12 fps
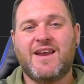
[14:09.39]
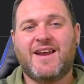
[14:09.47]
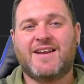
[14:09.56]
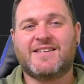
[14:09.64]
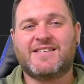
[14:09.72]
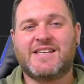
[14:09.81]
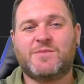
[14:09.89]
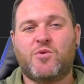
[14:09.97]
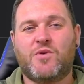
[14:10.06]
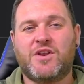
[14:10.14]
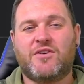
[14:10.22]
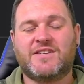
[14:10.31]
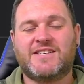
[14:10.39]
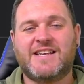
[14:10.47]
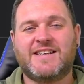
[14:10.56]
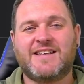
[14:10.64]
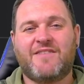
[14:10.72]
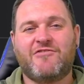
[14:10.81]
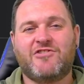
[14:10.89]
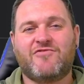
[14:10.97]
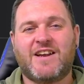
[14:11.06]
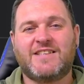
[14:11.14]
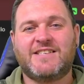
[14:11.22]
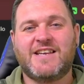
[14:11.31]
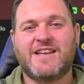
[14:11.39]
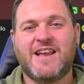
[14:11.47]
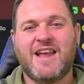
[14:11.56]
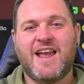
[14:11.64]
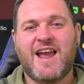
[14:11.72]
and a 6.96 average rating.